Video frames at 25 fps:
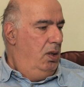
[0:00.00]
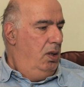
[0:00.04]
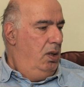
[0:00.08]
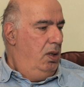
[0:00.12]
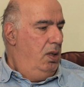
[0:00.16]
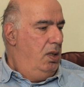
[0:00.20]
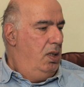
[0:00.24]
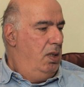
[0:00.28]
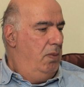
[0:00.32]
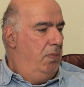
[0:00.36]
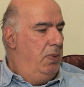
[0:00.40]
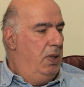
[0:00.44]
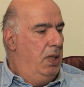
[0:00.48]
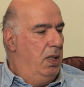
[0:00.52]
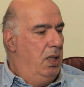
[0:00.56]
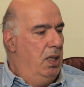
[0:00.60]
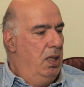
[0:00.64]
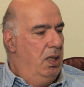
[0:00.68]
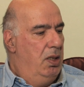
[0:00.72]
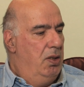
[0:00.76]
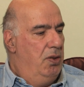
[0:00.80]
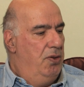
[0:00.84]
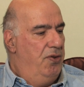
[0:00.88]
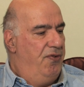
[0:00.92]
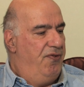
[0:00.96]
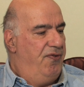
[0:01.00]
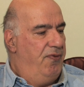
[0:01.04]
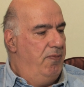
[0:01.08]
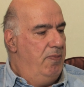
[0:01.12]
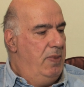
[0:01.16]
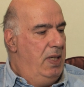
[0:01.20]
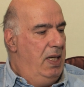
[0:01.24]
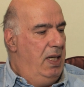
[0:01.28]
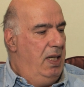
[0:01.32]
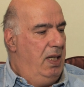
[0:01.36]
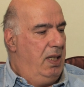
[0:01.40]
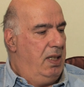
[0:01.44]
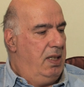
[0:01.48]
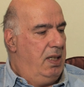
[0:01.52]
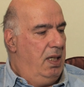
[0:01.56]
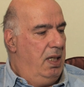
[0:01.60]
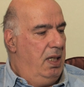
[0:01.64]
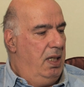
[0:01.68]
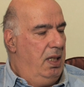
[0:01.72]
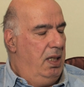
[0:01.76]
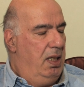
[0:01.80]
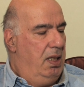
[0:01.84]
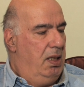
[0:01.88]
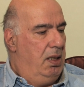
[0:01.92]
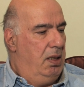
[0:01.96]
In the beginning of my
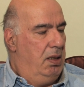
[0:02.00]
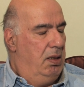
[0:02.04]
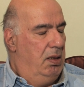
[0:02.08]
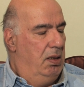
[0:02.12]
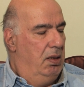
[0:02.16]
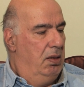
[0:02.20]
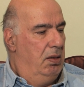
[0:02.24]
career,